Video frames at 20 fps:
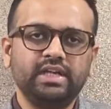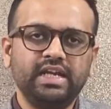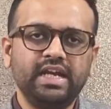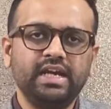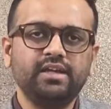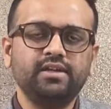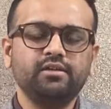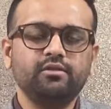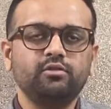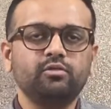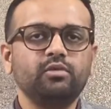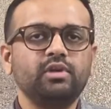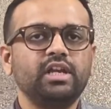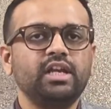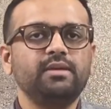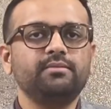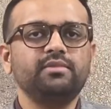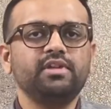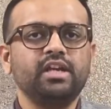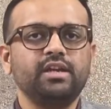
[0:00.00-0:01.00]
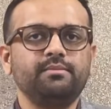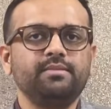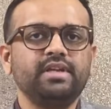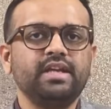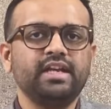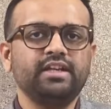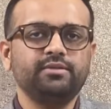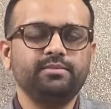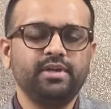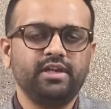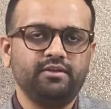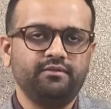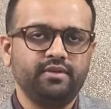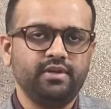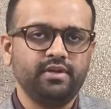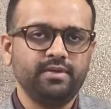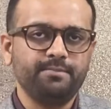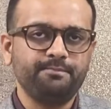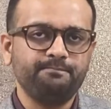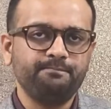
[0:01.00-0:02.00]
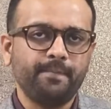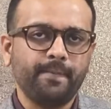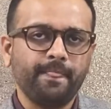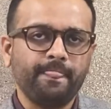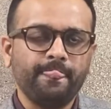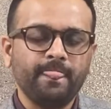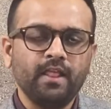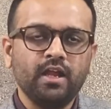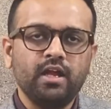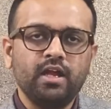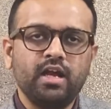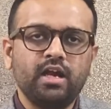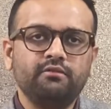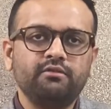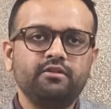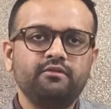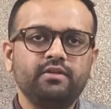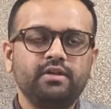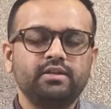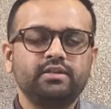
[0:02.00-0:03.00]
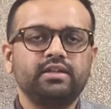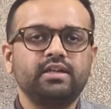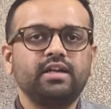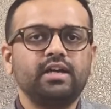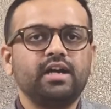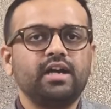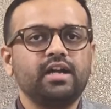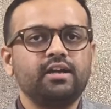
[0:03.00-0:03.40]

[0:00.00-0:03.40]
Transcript: date to claim the MEIS benefit however the